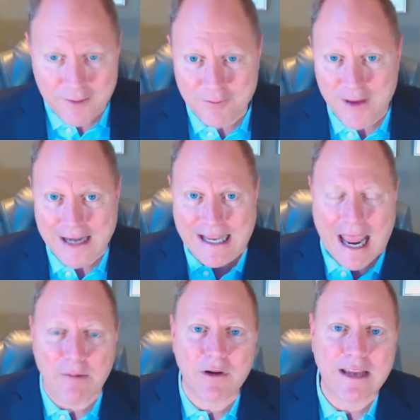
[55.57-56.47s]
In fact,
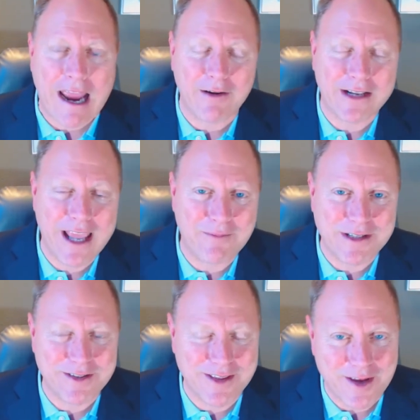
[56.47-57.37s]
Karen came
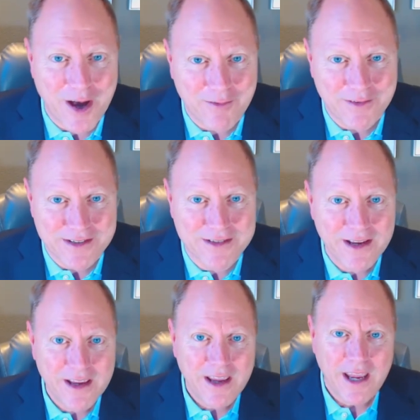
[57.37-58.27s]
into the office
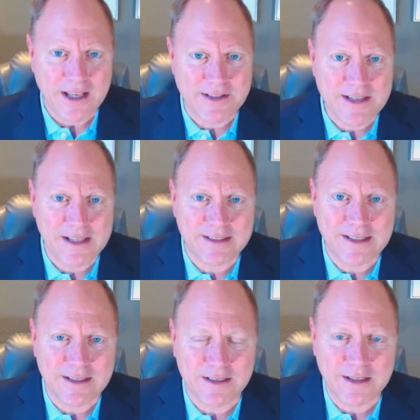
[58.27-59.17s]
and said,
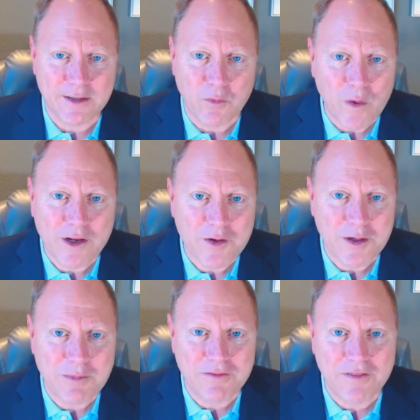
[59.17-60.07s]
when are you
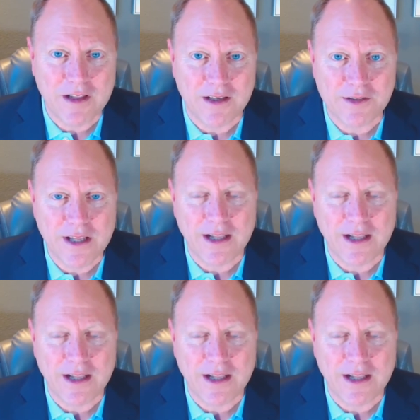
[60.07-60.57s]
going to be finished?